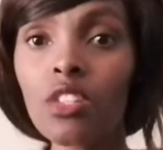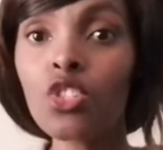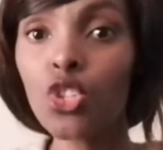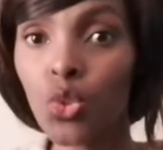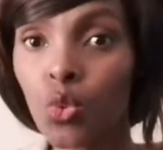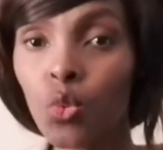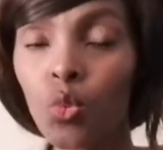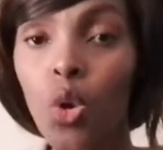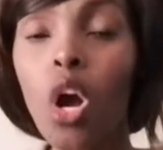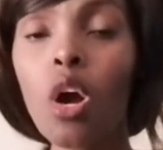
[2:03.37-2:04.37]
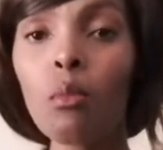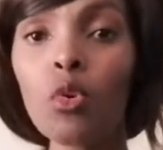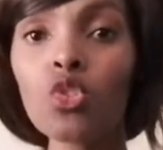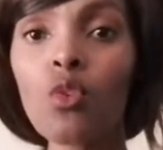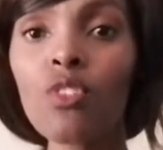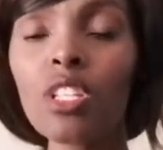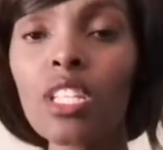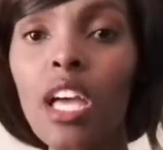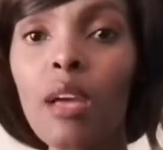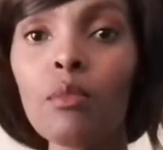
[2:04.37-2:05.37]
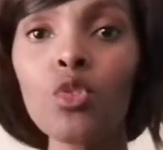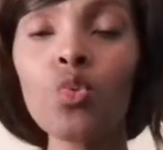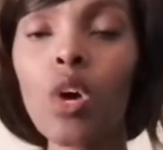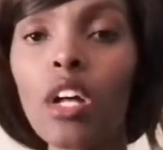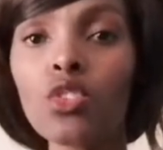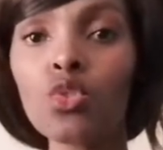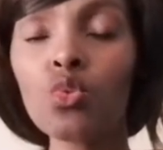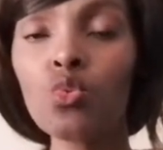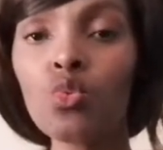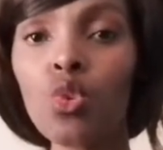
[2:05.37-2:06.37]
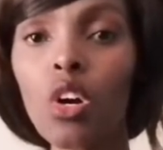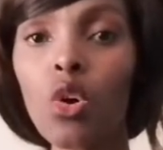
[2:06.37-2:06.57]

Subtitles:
as you. Most of the time you are two